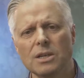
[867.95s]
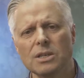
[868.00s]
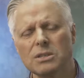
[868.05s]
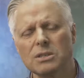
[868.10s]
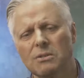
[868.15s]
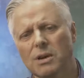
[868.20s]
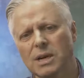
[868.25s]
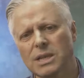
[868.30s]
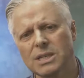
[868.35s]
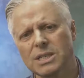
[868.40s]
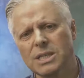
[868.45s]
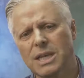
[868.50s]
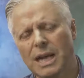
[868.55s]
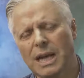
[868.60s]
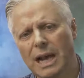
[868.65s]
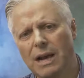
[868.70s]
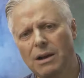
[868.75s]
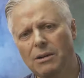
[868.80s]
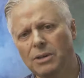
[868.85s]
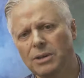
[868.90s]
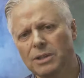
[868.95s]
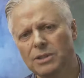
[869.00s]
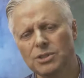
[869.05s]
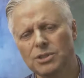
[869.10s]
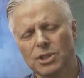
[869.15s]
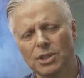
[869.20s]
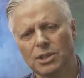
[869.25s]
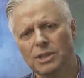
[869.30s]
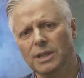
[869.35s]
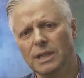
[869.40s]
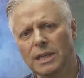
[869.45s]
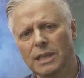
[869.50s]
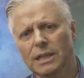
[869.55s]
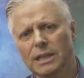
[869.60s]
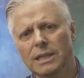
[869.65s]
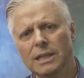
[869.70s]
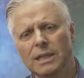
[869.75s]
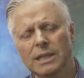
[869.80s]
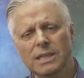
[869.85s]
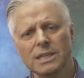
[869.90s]
So I set out on a
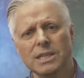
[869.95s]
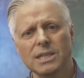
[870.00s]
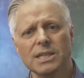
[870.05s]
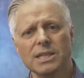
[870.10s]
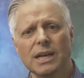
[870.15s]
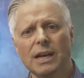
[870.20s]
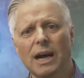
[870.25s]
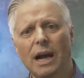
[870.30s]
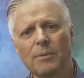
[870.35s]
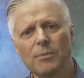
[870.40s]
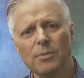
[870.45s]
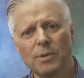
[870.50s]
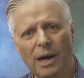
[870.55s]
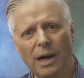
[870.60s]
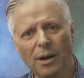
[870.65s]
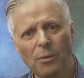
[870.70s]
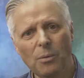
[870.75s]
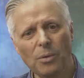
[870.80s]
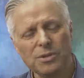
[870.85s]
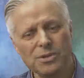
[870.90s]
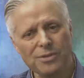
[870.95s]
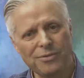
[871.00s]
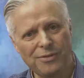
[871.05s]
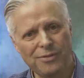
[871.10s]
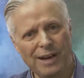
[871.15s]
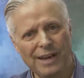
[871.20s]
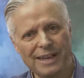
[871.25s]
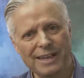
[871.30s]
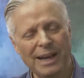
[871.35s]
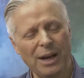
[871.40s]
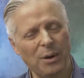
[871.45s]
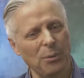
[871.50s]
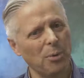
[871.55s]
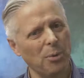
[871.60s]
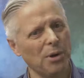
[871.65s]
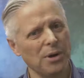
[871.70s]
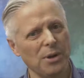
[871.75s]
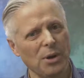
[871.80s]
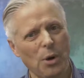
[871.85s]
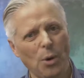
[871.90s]
journey to say, I want to find out
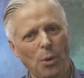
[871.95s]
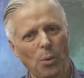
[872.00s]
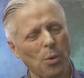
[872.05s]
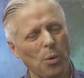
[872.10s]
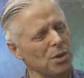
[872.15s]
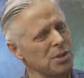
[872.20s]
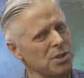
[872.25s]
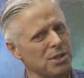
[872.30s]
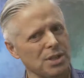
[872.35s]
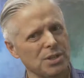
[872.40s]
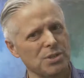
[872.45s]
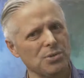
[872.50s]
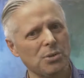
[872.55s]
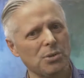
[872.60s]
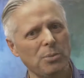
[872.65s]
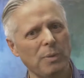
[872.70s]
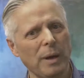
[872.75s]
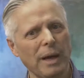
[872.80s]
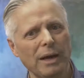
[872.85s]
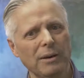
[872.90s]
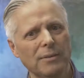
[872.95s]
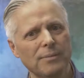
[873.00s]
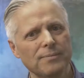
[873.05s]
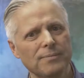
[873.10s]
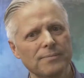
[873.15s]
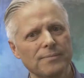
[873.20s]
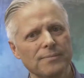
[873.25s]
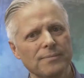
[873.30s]
what's this all about.